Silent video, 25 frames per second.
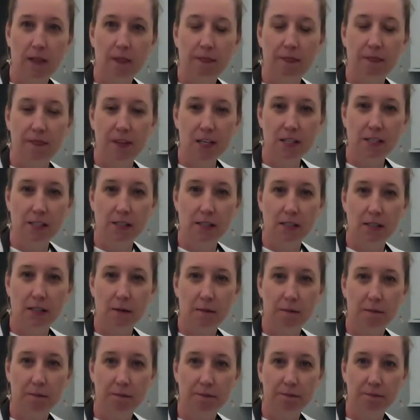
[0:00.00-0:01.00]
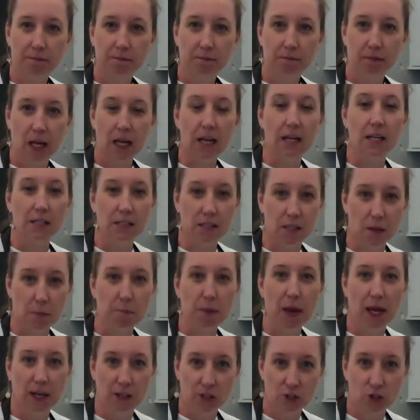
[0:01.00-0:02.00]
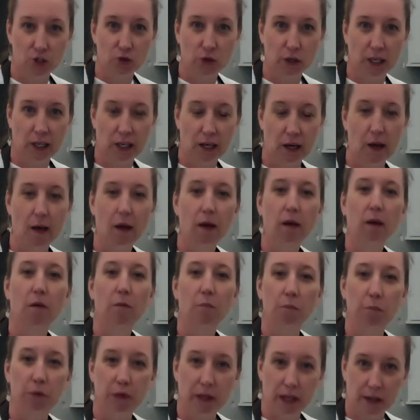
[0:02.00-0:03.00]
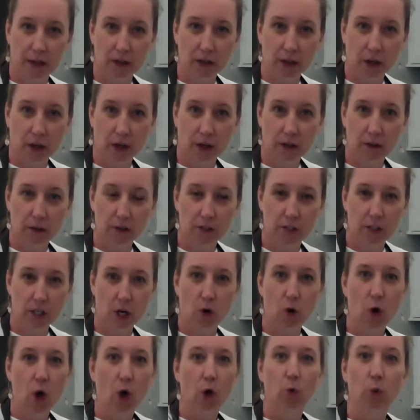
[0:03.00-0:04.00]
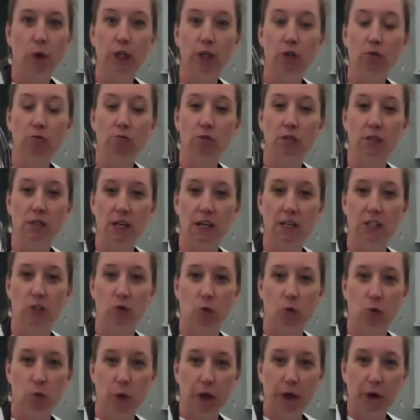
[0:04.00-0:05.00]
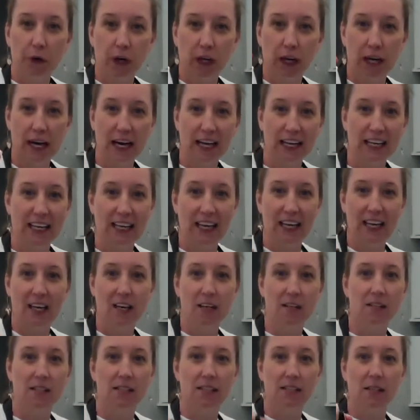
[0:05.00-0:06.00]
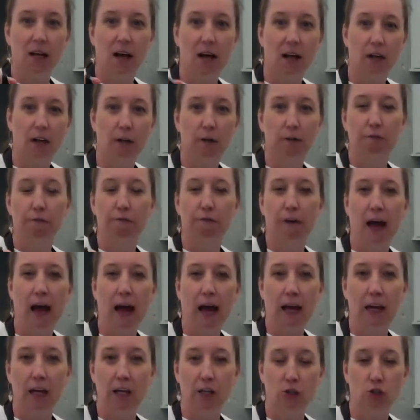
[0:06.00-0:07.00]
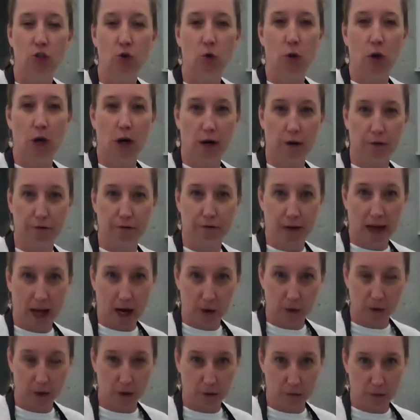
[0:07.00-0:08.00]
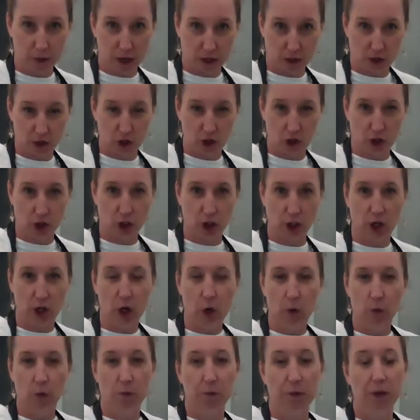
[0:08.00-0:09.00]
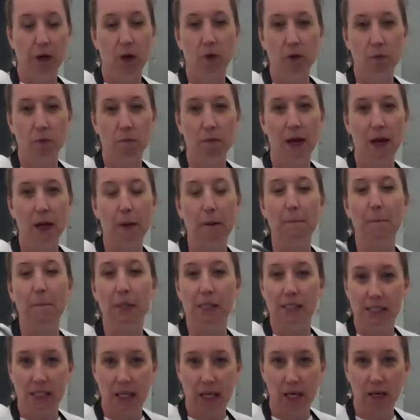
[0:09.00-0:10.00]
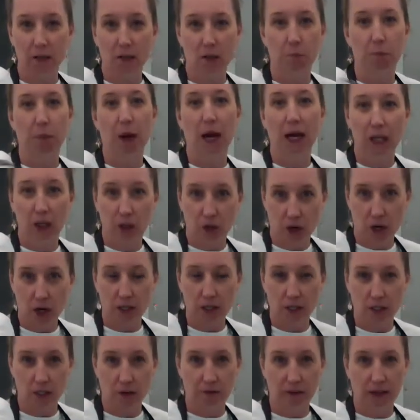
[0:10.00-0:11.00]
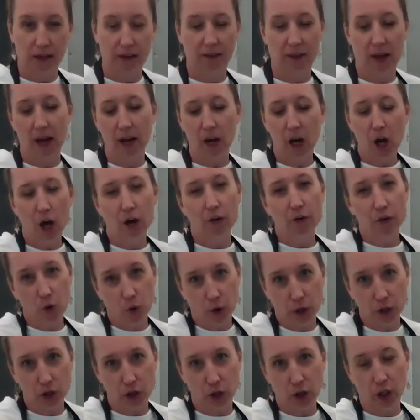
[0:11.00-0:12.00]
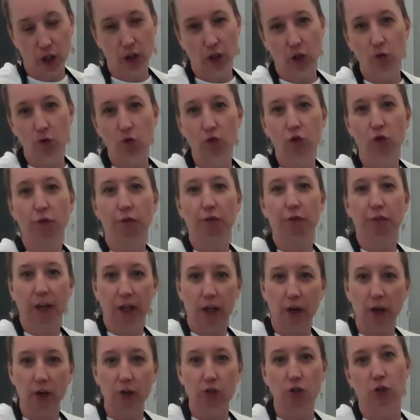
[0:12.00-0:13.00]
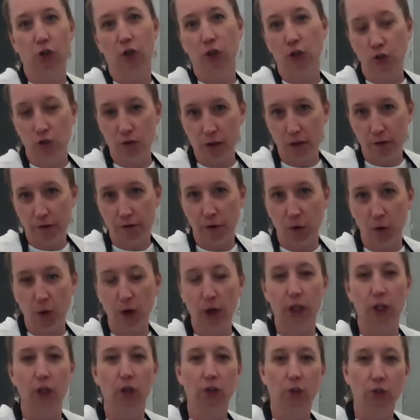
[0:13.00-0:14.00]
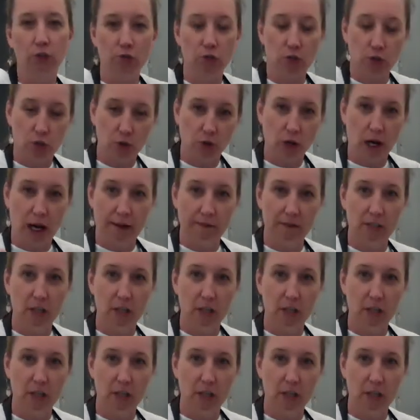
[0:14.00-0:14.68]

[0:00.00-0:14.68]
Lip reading: This is the pastry blender. So we use this when we are cutting in solid fat into our flour mixture, when we go to make biscuits, pie crust, stuff like that. Of course, you can use your fingers, you can use a fork, you can use 2 knives,